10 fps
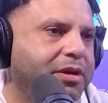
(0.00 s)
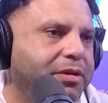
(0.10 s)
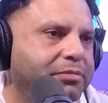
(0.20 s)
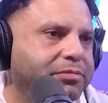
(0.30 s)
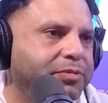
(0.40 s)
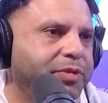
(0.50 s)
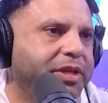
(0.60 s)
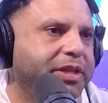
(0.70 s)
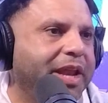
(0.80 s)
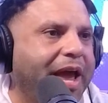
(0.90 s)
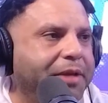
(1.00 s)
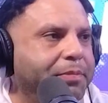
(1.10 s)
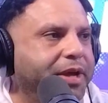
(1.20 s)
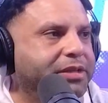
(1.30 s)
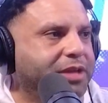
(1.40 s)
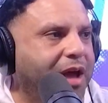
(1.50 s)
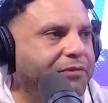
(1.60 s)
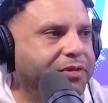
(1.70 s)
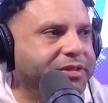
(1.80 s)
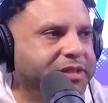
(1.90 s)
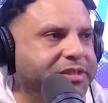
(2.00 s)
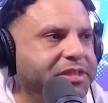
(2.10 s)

Um, we did the Latin Mix Conference and